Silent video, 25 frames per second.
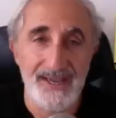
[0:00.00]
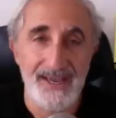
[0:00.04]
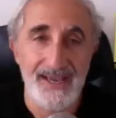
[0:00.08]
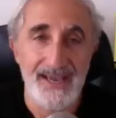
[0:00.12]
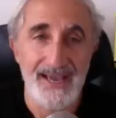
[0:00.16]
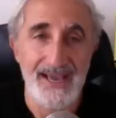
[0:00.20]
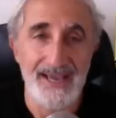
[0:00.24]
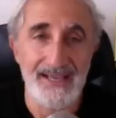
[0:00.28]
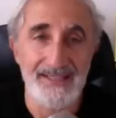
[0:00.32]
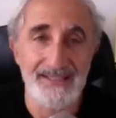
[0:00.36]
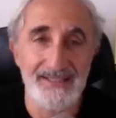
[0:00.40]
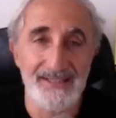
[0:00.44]

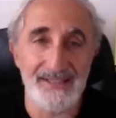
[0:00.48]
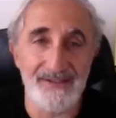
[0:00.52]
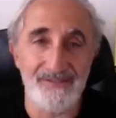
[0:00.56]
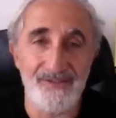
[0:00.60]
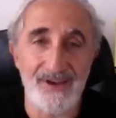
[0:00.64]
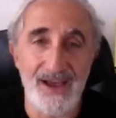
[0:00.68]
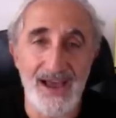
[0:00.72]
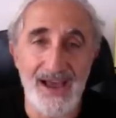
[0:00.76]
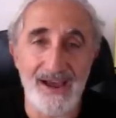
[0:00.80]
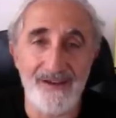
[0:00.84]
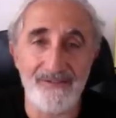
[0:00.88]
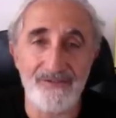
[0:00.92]
and they've
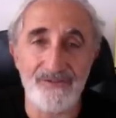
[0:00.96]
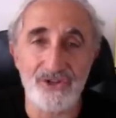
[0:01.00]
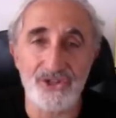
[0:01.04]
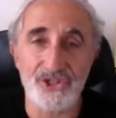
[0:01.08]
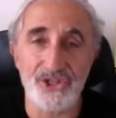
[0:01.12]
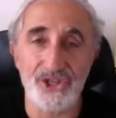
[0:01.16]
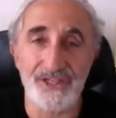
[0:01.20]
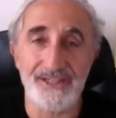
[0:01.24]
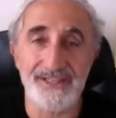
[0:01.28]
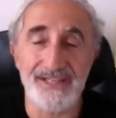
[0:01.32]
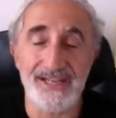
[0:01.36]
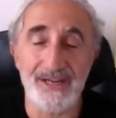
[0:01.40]
averaged
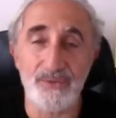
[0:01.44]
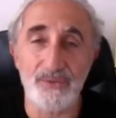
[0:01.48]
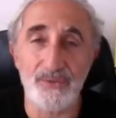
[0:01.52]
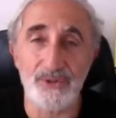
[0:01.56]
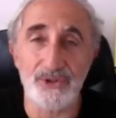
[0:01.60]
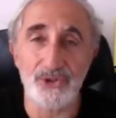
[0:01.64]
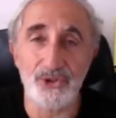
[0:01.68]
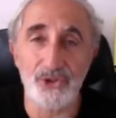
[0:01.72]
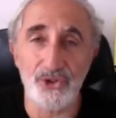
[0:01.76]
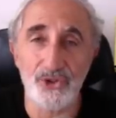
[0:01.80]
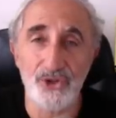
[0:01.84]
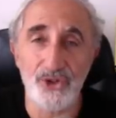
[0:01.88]
a net
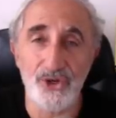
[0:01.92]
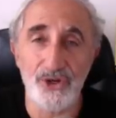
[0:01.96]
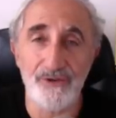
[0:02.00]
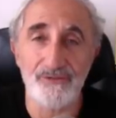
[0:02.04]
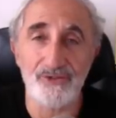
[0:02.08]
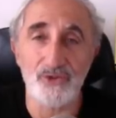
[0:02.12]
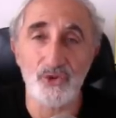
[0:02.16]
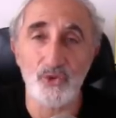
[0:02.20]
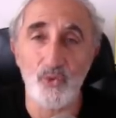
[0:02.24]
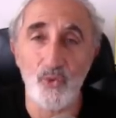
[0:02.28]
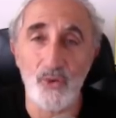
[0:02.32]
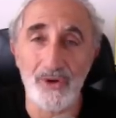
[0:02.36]
return of
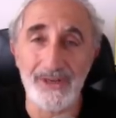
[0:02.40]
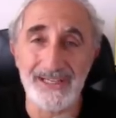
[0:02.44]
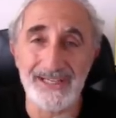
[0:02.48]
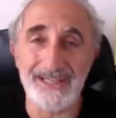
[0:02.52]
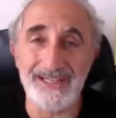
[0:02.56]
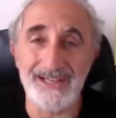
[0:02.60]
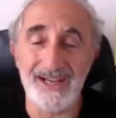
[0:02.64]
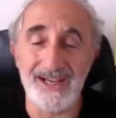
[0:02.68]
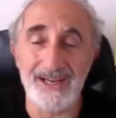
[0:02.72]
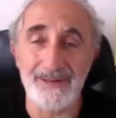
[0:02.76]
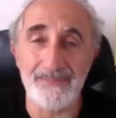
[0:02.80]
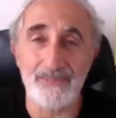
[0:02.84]

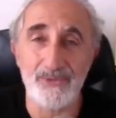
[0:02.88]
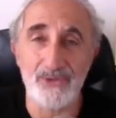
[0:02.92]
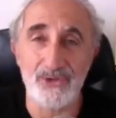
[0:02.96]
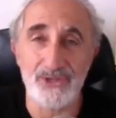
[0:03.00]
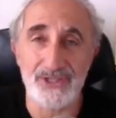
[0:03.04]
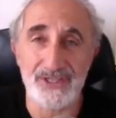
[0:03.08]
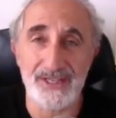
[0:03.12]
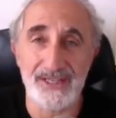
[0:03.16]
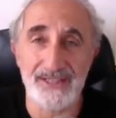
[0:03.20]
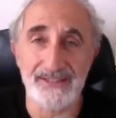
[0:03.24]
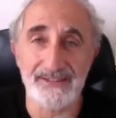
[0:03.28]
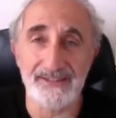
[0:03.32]

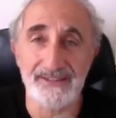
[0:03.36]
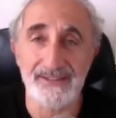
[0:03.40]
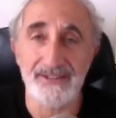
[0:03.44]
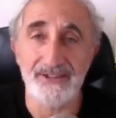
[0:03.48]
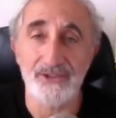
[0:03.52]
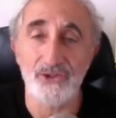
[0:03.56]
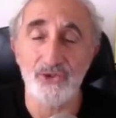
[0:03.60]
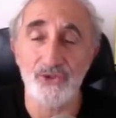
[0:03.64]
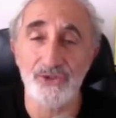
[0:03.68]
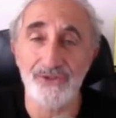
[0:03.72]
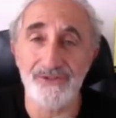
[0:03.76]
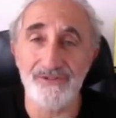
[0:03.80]
29%
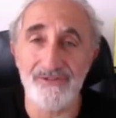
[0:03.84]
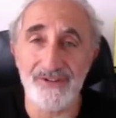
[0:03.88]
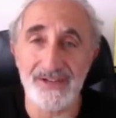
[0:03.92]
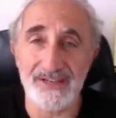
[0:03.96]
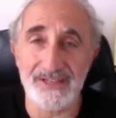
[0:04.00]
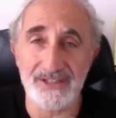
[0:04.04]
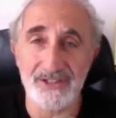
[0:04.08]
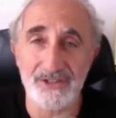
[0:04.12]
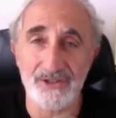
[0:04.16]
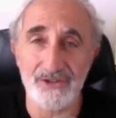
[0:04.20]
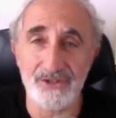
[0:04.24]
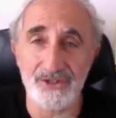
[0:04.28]
to
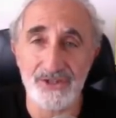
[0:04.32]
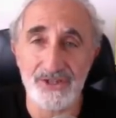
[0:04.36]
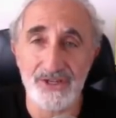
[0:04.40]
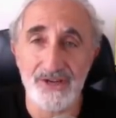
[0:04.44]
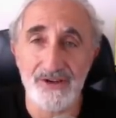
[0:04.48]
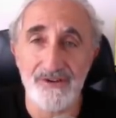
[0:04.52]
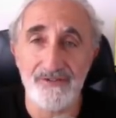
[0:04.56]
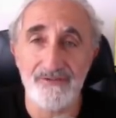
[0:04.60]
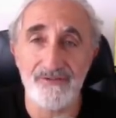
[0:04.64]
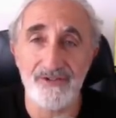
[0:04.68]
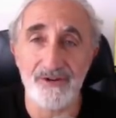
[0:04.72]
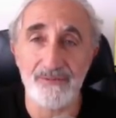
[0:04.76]
investors
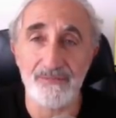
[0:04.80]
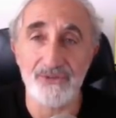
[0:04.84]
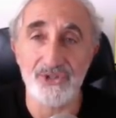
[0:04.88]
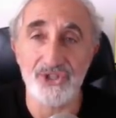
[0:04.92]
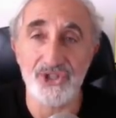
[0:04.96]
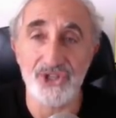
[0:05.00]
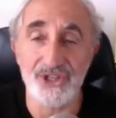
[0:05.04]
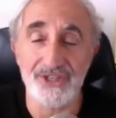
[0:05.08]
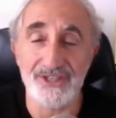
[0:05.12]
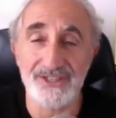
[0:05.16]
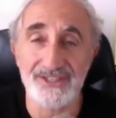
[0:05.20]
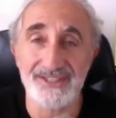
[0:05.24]
from
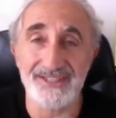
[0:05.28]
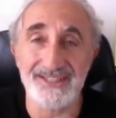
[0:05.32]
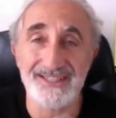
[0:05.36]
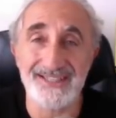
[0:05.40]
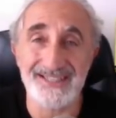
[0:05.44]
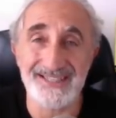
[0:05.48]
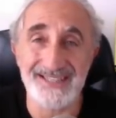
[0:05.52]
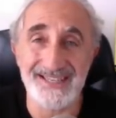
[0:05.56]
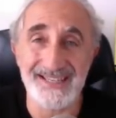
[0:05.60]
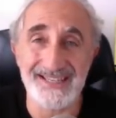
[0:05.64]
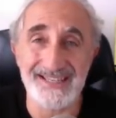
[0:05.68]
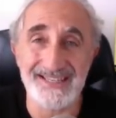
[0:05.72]
just
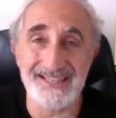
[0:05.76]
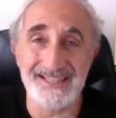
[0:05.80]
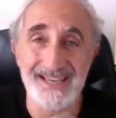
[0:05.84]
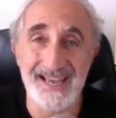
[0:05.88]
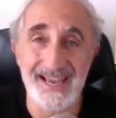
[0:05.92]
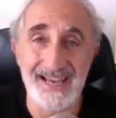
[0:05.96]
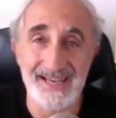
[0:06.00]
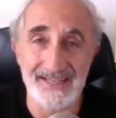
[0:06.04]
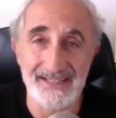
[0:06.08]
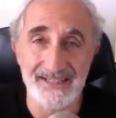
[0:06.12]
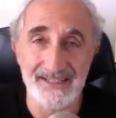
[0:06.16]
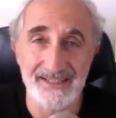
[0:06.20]
6
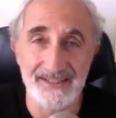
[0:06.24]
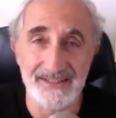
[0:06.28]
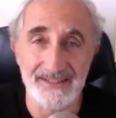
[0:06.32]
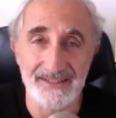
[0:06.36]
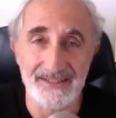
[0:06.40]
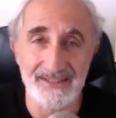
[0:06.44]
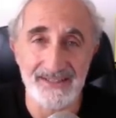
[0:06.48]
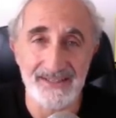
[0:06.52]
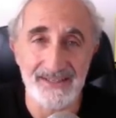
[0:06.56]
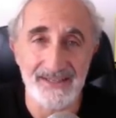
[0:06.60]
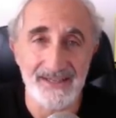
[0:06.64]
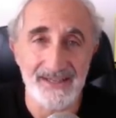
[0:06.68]

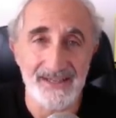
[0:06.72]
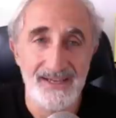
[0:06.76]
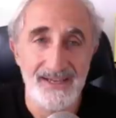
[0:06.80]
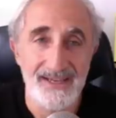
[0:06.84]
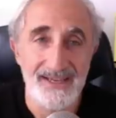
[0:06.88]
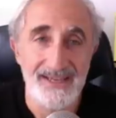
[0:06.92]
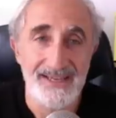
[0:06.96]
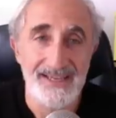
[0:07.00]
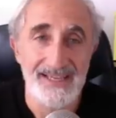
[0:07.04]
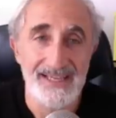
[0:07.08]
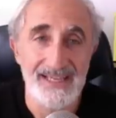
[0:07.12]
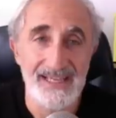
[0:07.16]
exits.
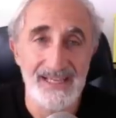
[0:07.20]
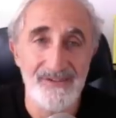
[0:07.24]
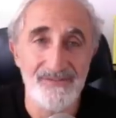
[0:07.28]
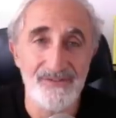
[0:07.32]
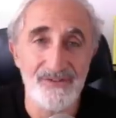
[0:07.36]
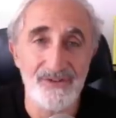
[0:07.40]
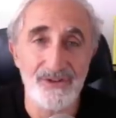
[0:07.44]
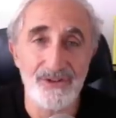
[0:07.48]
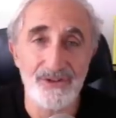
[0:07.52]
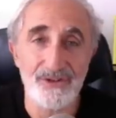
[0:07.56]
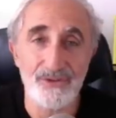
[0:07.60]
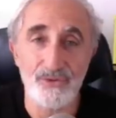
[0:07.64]

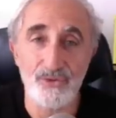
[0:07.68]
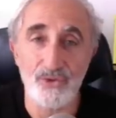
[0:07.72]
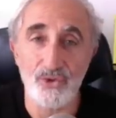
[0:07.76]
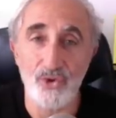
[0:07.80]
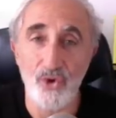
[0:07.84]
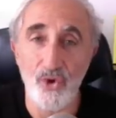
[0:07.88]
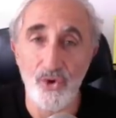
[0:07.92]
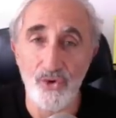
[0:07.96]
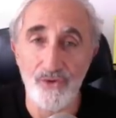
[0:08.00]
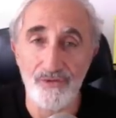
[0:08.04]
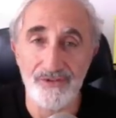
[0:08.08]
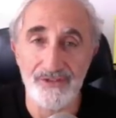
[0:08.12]
Even through
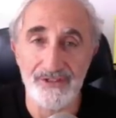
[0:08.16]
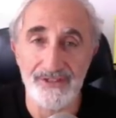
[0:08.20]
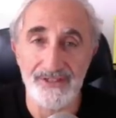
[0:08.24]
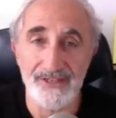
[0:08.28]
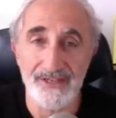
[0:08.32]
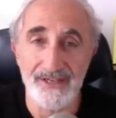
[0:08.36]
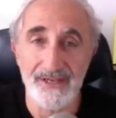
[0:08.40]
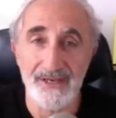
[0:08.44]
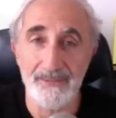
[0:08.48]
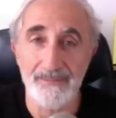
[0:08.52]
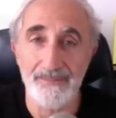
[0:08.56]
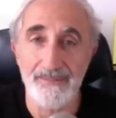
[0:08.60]
COVID,
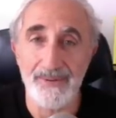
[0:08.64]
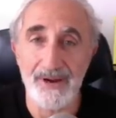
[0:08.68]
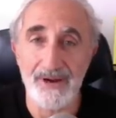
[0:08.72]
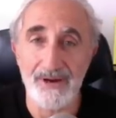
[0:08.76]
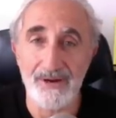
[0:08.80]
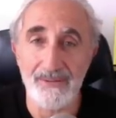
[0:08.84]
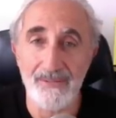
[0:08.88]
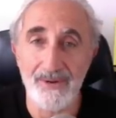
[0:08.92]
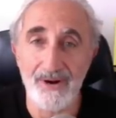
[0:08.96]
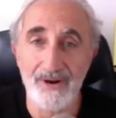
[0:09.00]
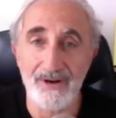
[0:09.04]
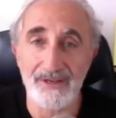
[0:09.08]
a bear
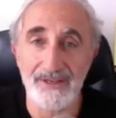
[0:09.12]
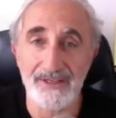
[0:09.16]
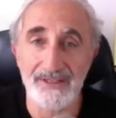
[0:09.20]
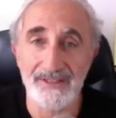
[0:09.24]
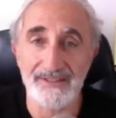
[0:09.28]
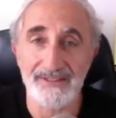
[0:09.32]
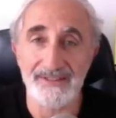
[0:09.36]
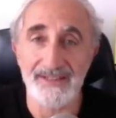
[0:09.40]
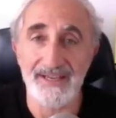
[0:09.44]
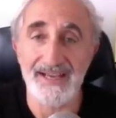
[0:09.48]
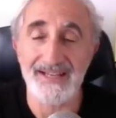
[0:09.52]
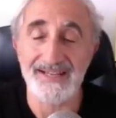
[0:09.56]

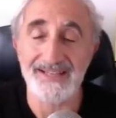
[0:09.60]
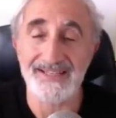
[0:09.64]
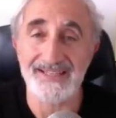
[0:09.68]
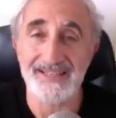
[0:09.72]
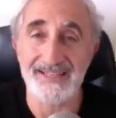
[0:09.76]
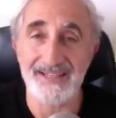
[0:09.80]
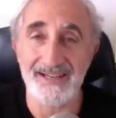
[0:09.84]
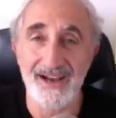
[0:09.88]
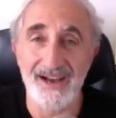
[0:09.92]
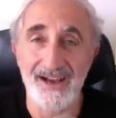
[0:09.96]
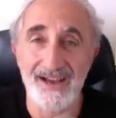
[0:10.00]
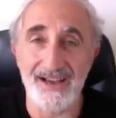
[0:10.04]
market, and
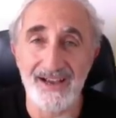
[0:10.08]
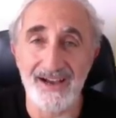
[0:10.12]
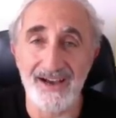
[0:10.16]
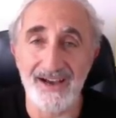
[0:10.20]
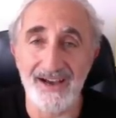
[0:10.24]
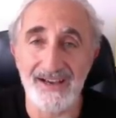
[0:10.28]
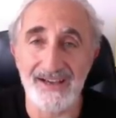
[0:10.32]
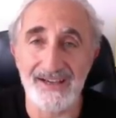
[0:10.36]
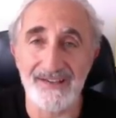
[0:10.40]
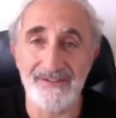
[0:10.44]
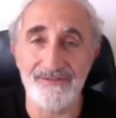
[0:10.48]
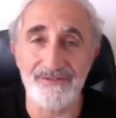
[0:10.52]

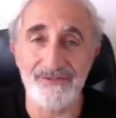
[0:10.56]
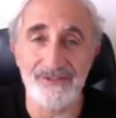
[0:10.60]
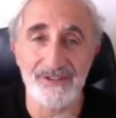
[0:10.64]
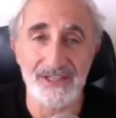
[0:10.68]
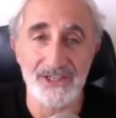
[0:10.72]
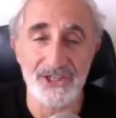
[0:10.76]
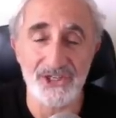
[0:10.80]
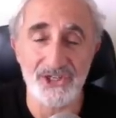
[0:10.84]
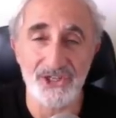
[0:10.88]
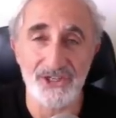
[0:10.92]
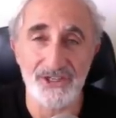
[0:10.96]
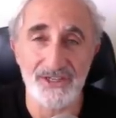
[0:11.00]
sky-high
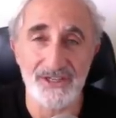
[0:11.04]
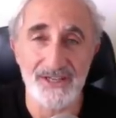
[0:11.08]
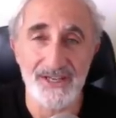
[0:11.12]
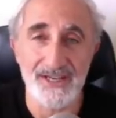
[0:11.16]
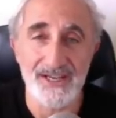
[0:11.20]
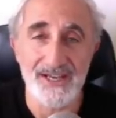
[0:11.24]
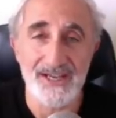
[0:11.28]
inflation,